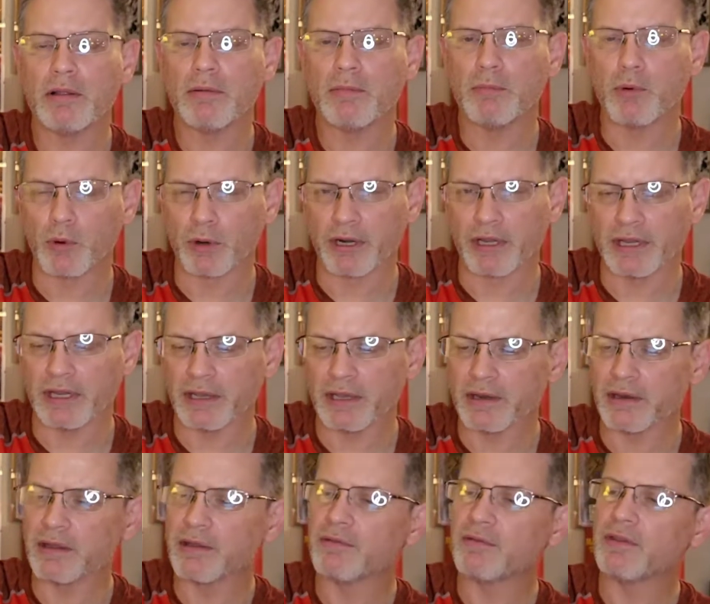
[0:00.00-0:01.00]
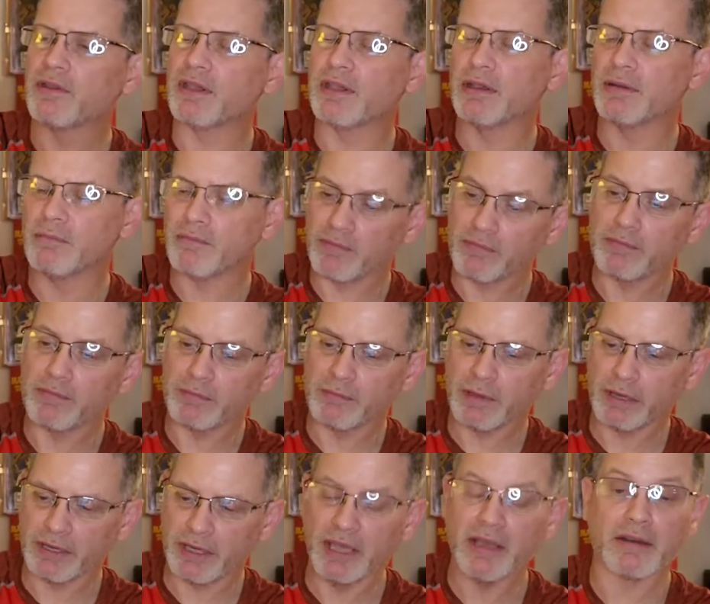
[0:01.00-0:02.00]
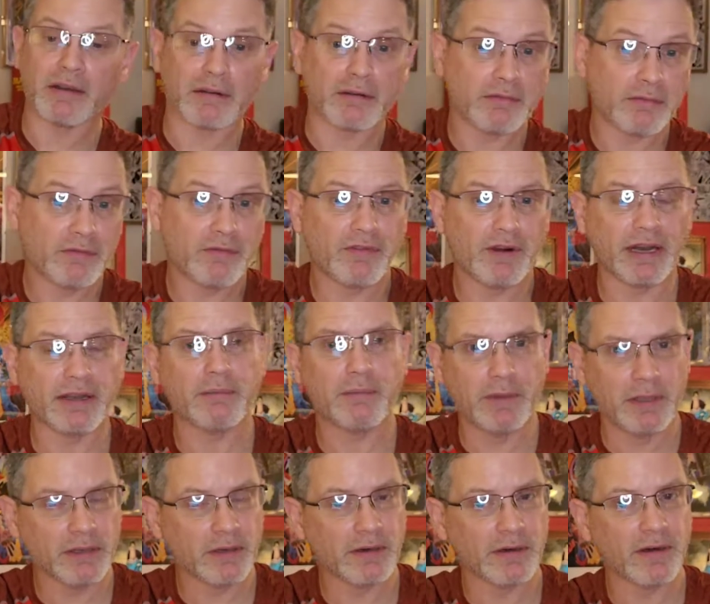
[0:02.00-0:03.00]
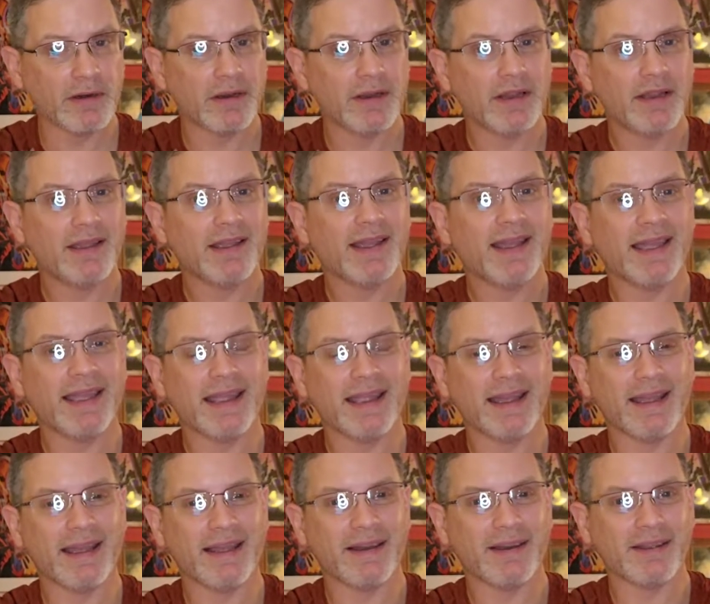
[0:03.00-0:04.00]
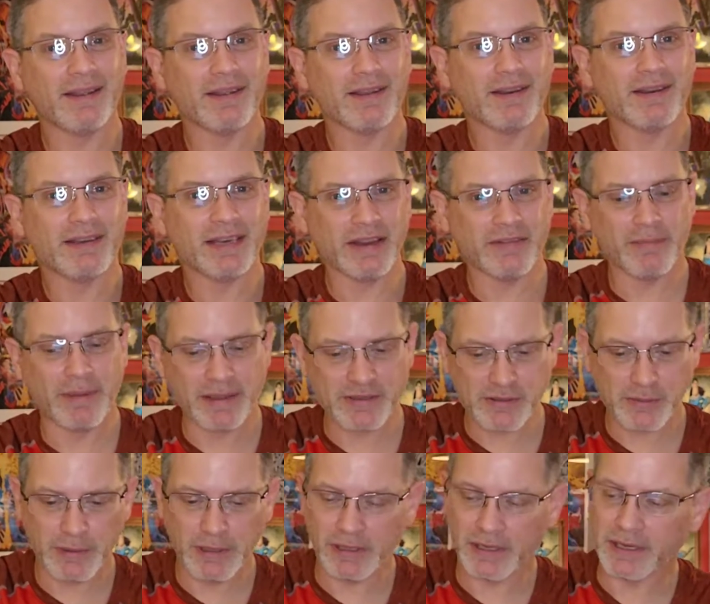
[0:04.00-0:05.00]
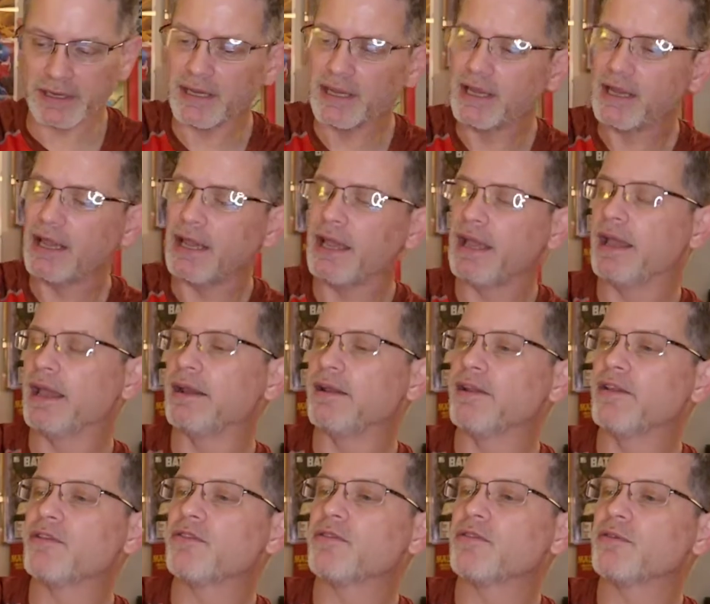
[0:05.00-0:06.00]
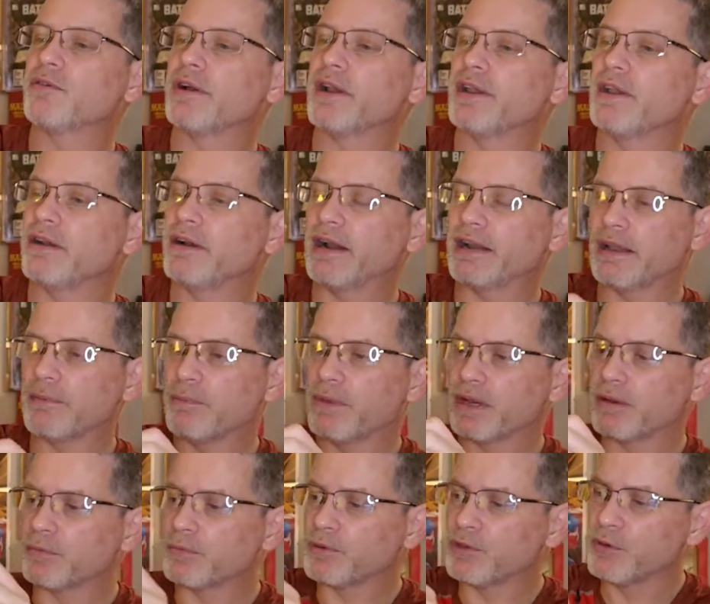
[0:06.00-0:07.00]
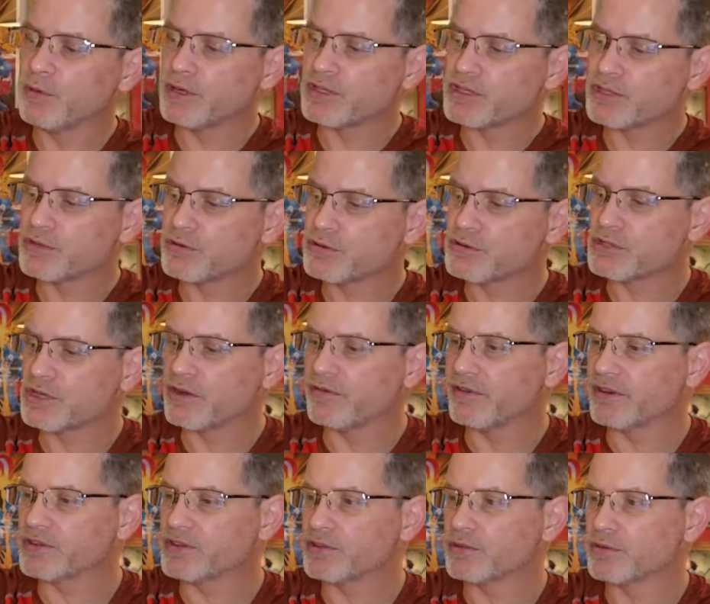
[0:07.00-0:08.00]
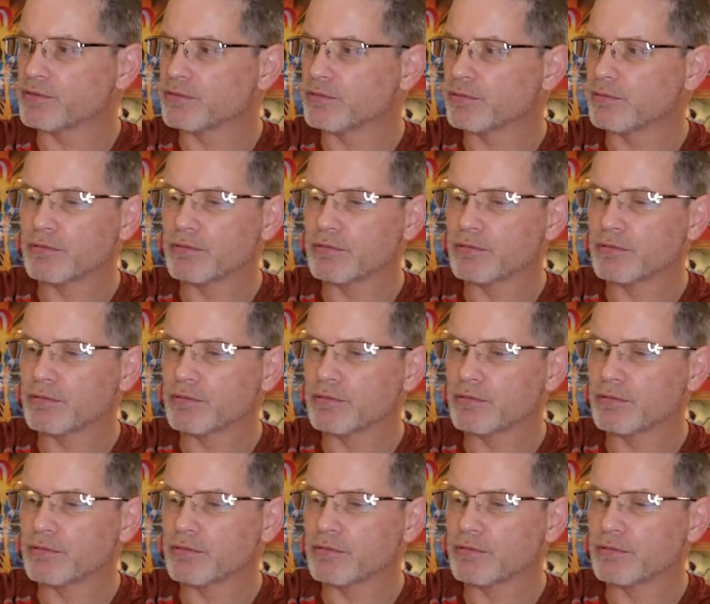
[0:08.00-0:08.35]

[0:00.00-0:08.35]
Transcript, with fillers: Born Again. The again Frank Miller and Dave Mazzucchelli. And this is right here, I got two issues of issue